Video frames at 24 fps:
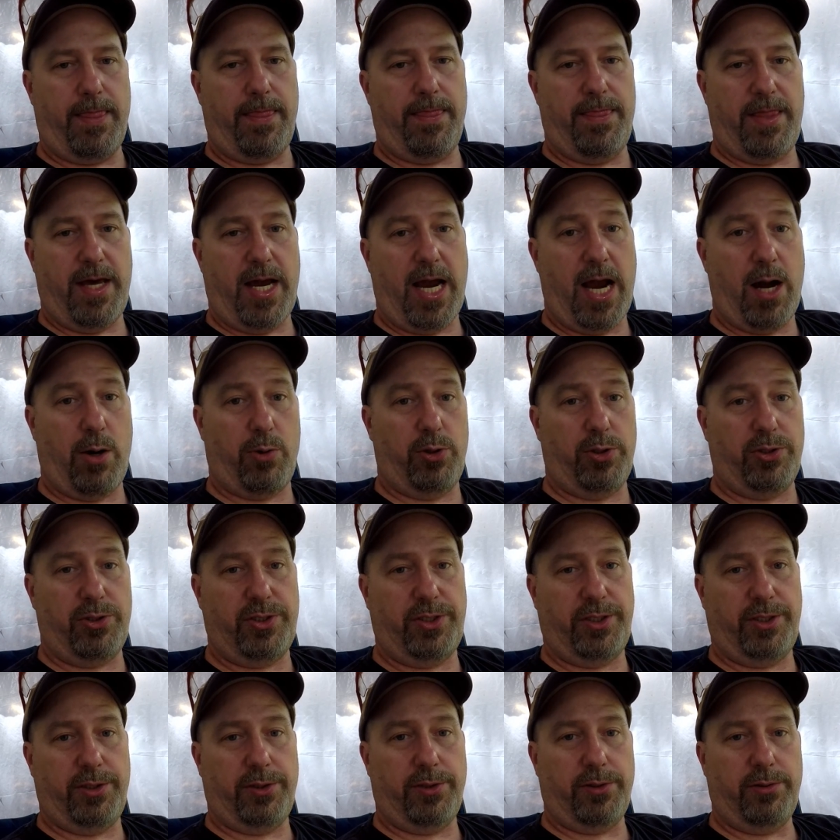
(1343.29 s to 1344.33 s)
the outer
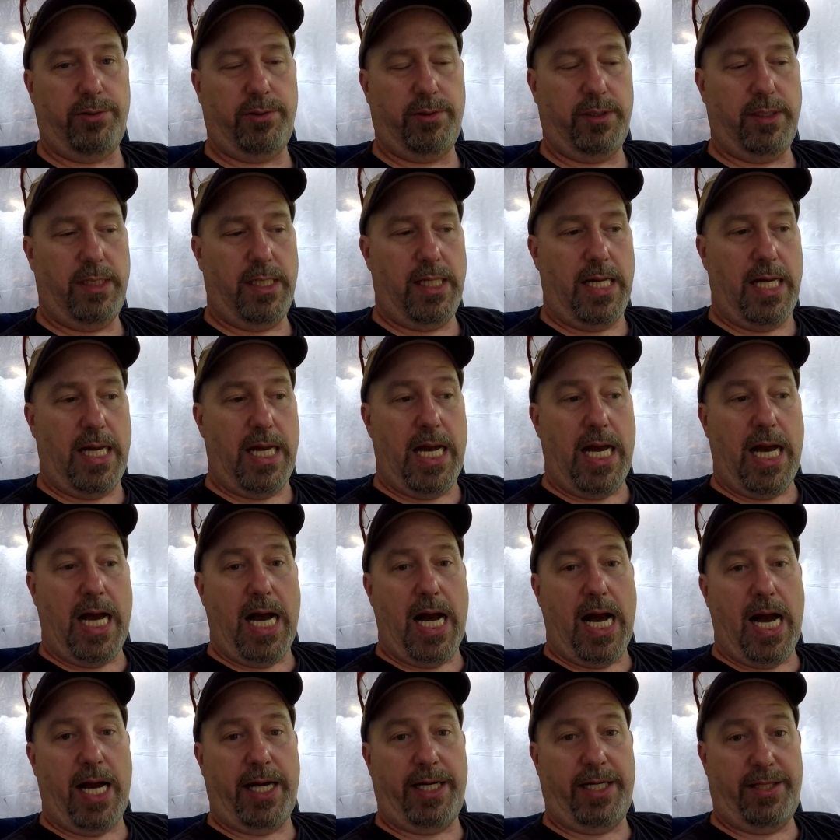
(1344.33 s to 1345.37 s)
sill,
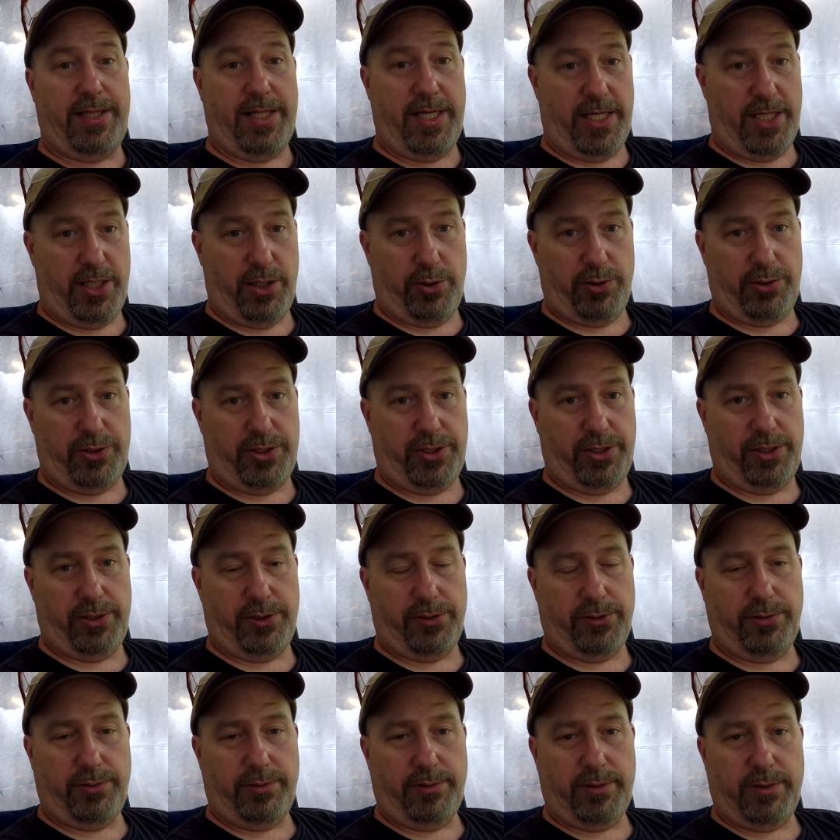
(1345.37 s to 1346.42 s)
I need the inner
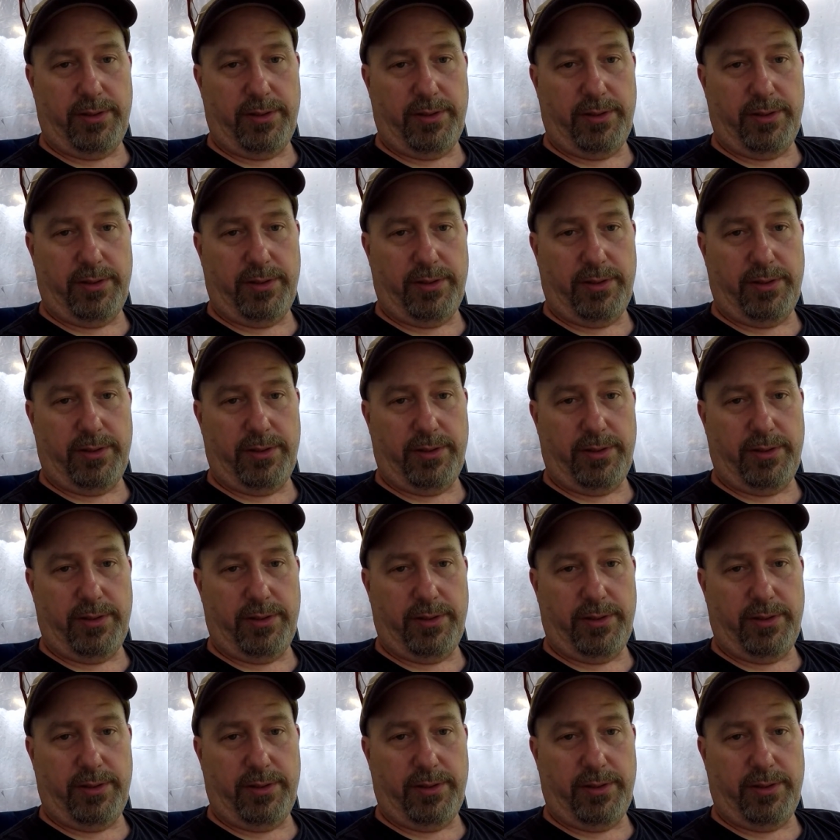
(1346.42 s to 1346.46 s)
sill,